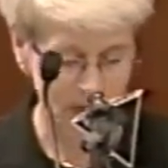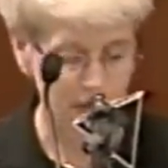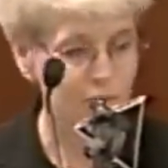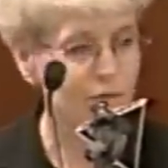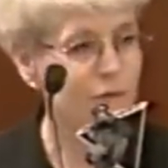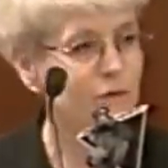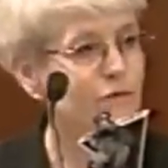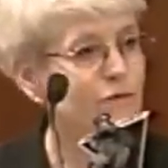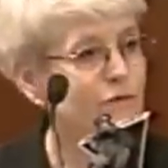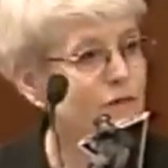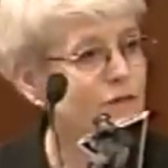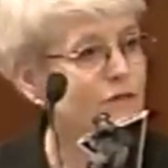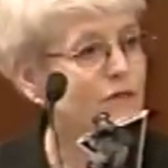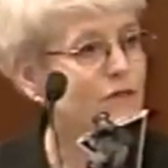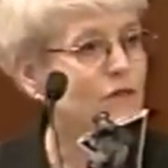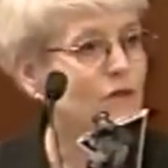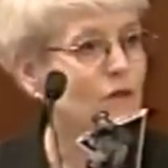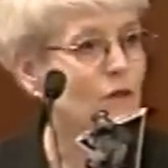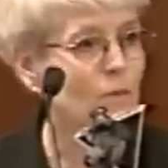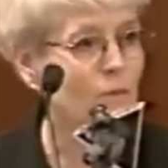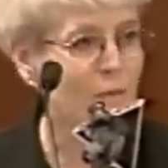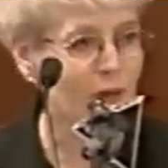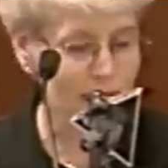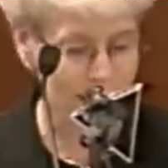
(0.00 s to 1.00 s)
of a
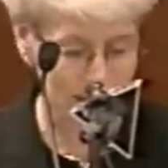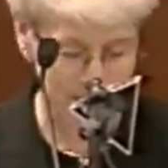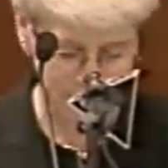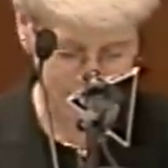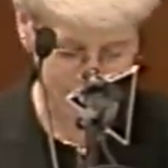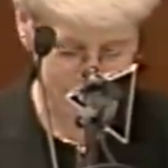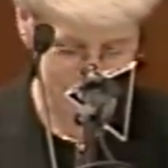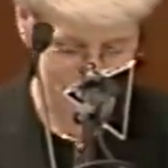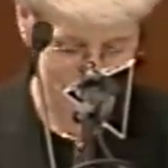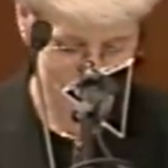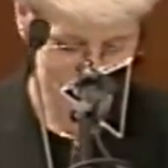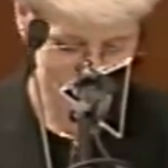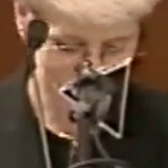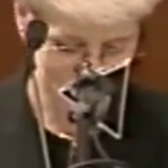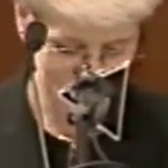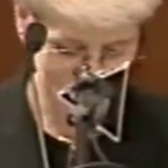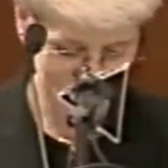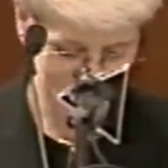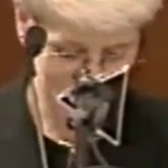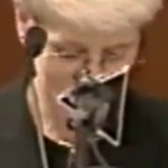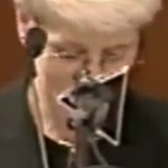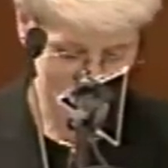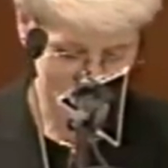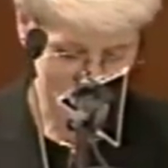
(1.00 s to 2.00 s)
physical mechanism.
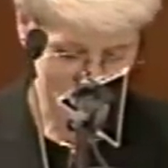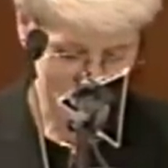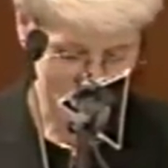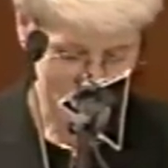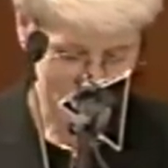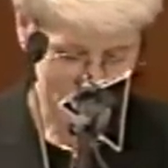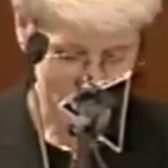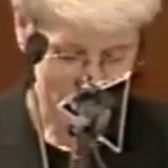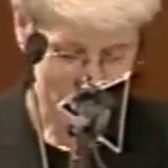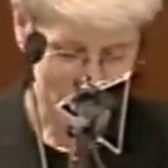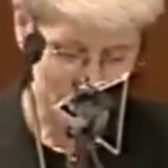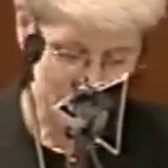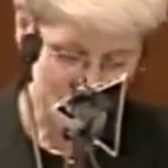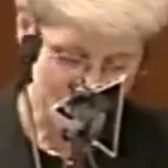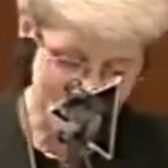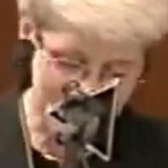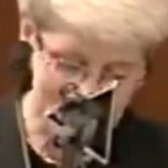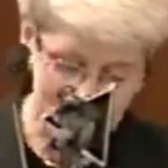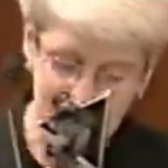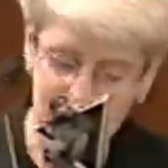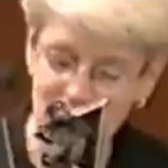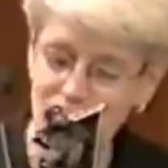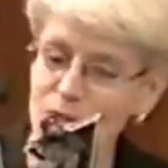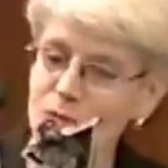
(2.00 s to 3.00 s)
This
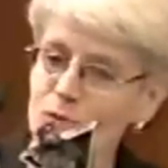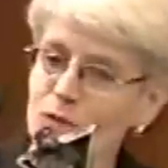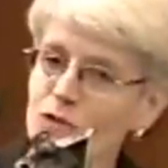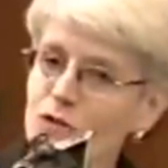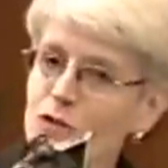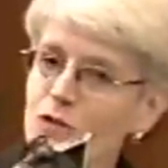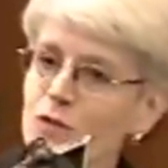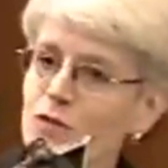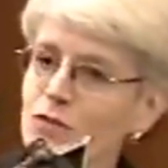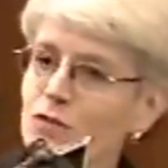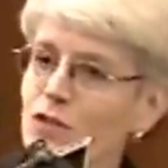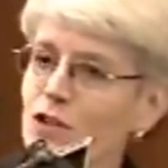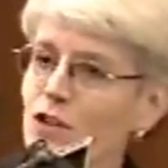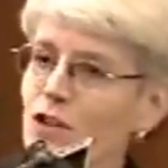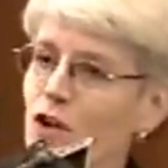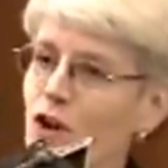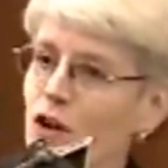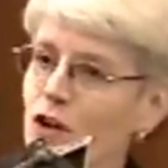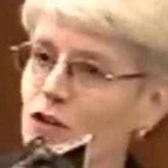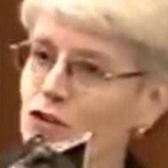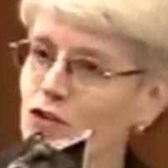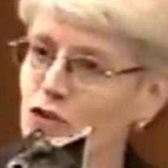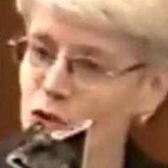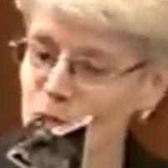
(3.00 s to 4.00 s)
mechanism serves a
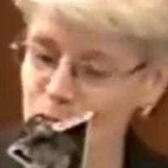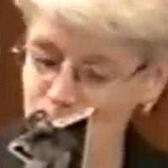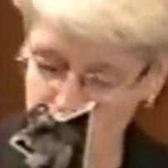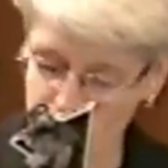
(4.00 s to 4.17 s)
larger